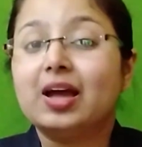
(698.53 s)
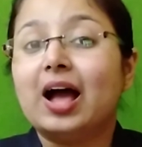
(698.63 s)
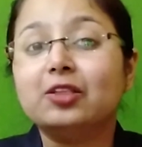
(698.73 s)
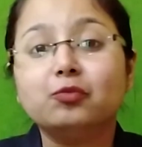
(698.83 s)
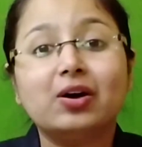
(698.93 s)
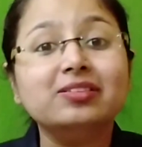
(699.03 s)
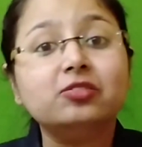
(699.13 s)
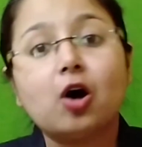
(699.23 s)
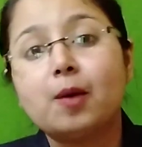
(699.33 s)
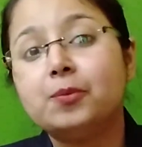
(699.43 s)
and once
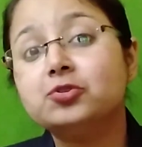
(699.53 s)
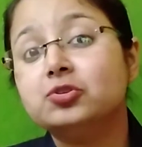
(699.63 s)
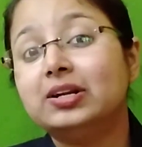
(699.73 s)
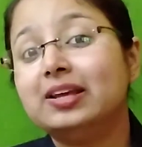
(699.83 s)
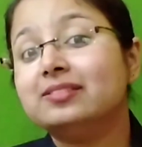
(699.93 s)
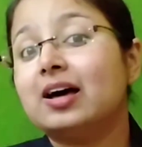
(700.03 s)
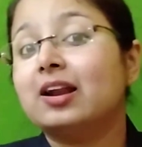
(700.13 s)
opportunities are